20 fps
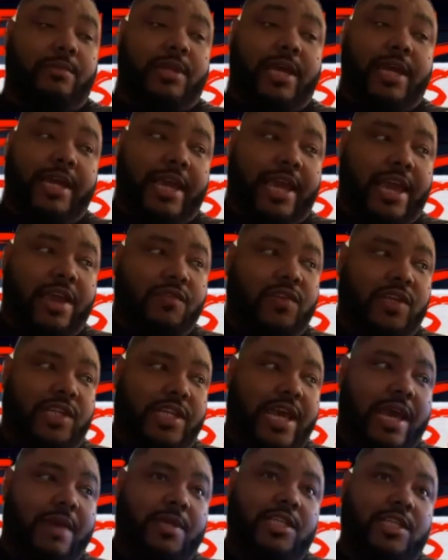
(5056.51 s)
Like every
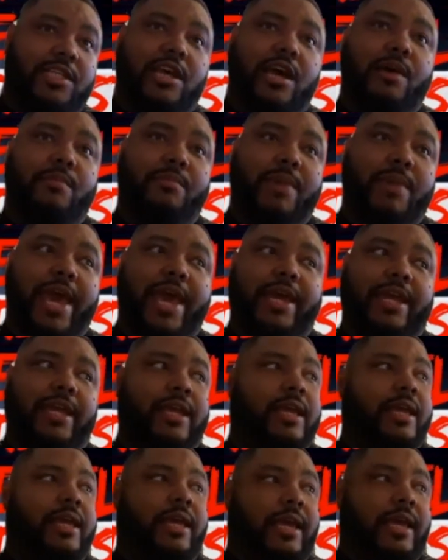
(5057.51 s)
time he's come back,
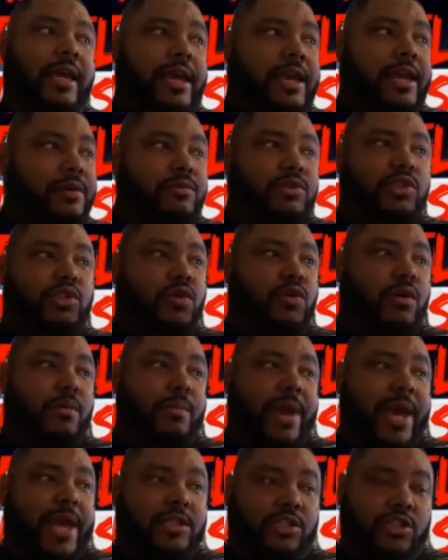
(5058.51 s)
he was doing
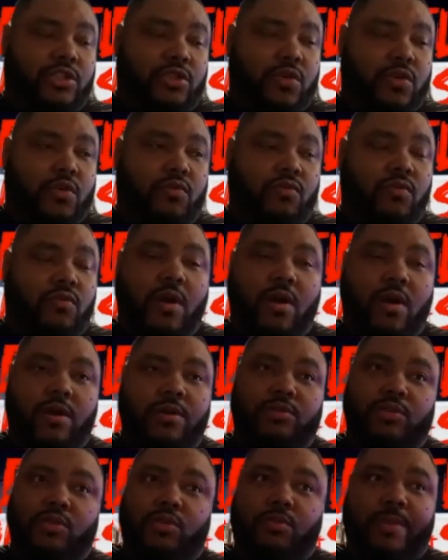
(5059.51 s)
matches on Raw, he
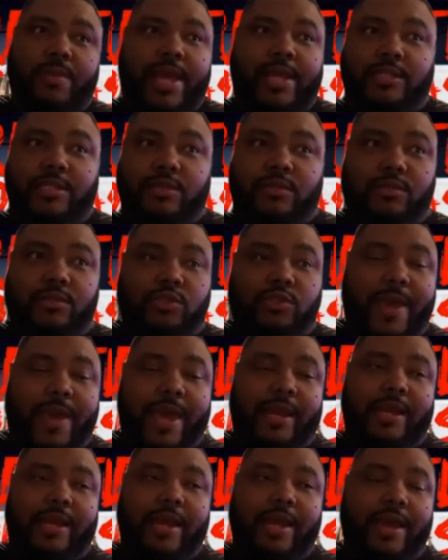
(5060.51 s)
was doing matches on
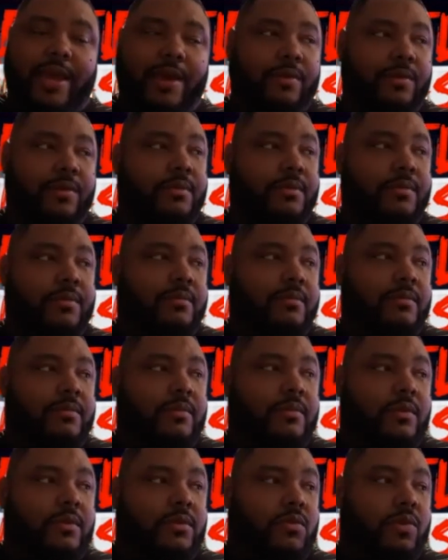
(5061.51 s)
SmackDown,
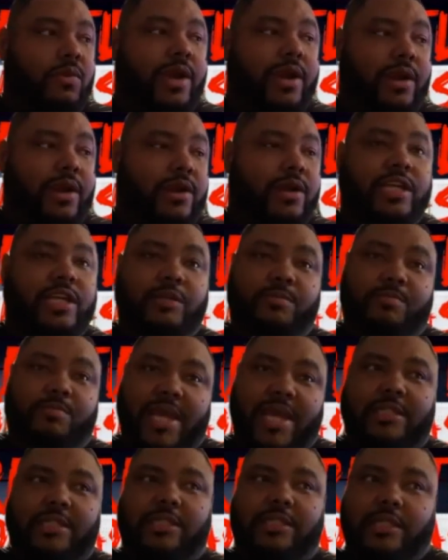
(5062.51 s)
where he
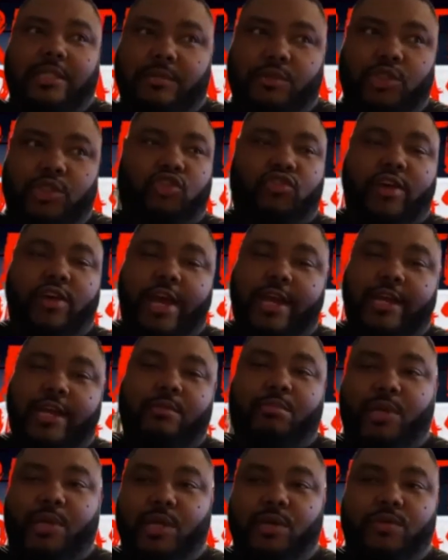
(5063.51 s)
basically was trying to
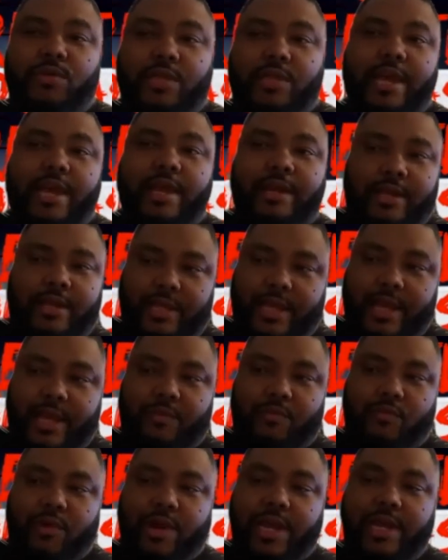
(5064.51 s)
build that
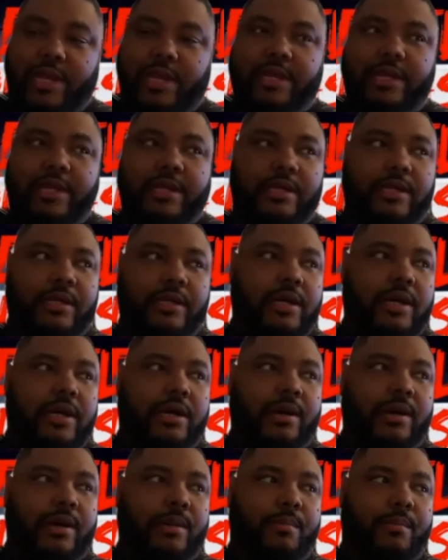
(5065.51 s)
that ring
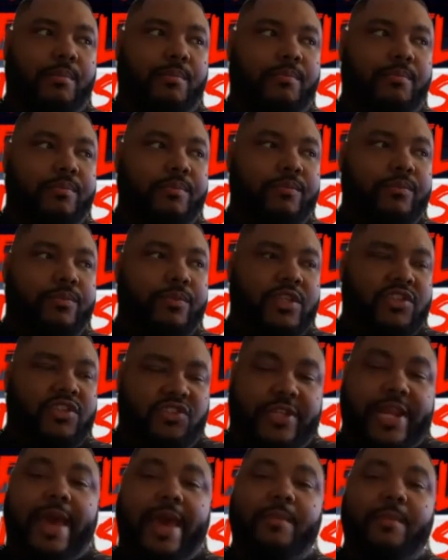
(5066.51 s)
um
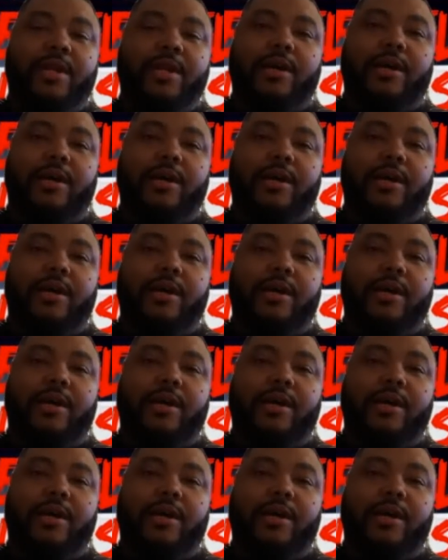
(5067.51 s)
stamina.